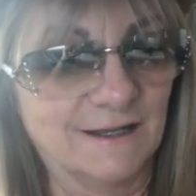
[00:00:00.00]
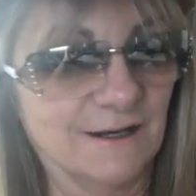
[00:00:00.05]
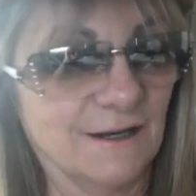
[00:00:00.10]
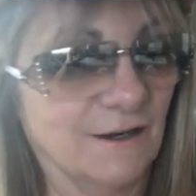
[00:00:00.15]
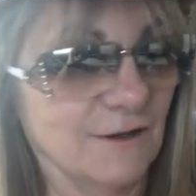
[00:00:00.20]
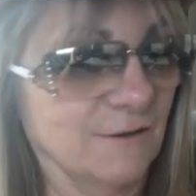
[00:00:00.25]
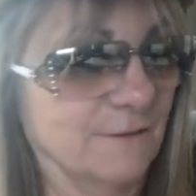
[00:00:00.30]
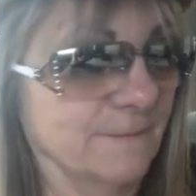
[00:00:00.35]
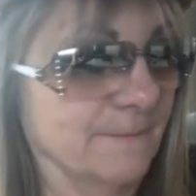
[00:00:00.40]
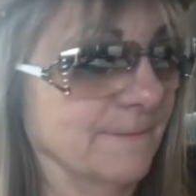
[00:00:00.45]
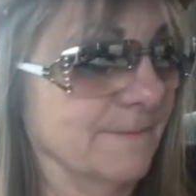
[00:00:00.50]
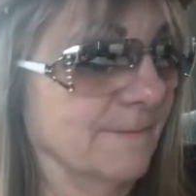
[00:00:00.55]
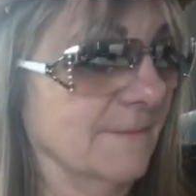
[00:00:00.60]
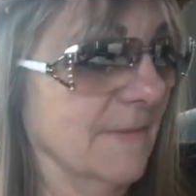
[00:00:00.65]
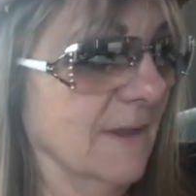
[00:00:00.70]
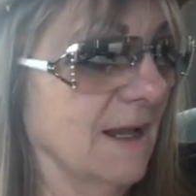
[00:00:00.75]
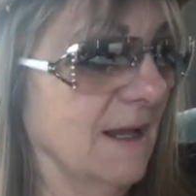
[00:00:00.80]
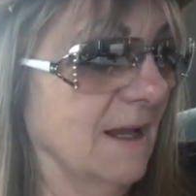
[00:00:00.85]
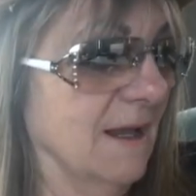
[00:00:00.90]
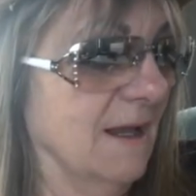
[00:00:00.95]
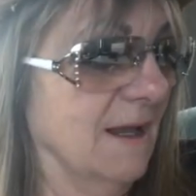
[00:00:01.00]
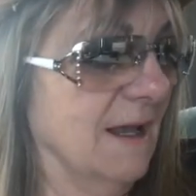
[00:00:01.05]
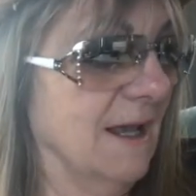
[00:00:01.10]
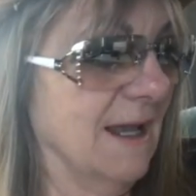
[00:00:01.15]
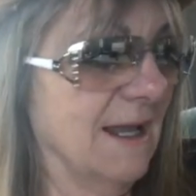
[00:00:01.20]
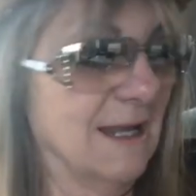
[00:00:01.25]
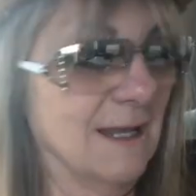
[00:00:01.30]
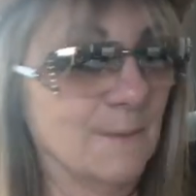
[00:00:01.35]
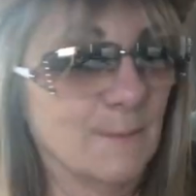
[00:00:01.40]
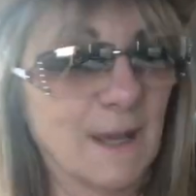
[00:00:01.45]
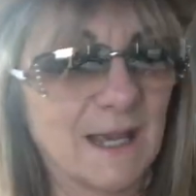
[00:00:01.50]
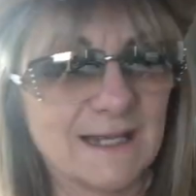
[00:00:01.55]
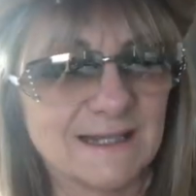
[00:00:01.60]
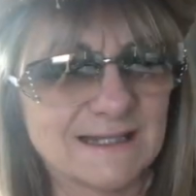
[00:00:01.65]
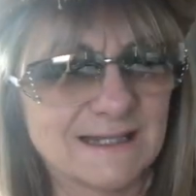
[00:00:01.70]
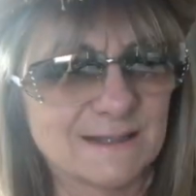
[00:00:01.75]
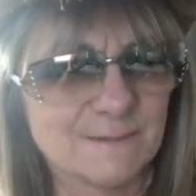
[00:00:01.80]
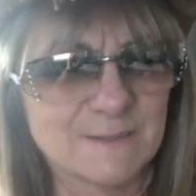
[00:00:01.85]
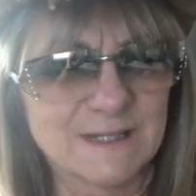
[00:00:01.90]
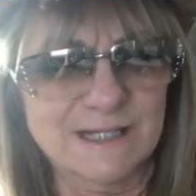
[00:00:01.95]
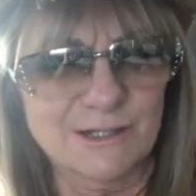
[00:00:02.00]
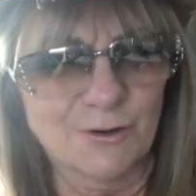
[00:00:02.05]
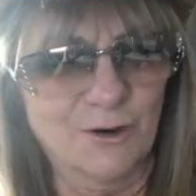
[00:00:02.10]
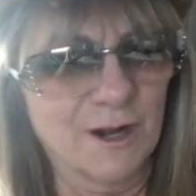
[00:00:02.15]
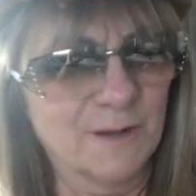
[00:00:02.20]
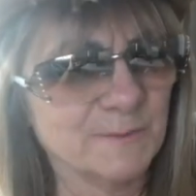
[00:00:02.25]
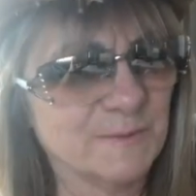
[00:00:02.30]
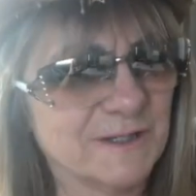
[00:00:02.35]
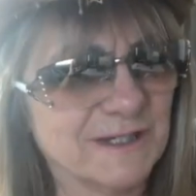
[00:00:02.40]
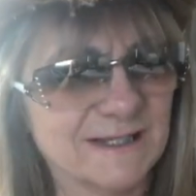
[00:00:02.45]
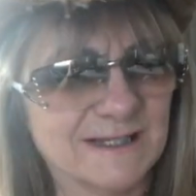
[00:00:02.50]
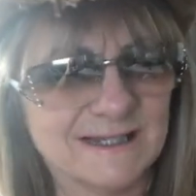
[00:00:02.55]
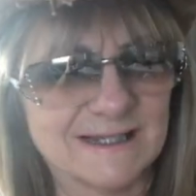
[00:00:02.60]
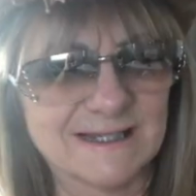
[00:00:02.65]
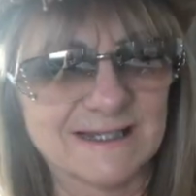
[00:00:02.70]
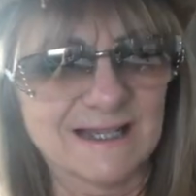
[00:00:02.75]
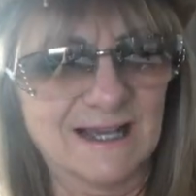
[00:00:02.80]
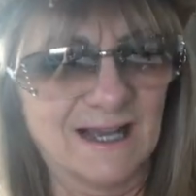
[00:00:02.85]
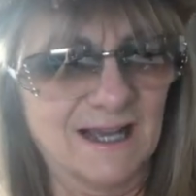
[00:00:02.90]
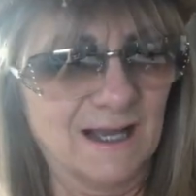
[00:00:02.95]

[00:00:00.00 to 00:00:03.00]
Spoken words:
And he made some scrumptious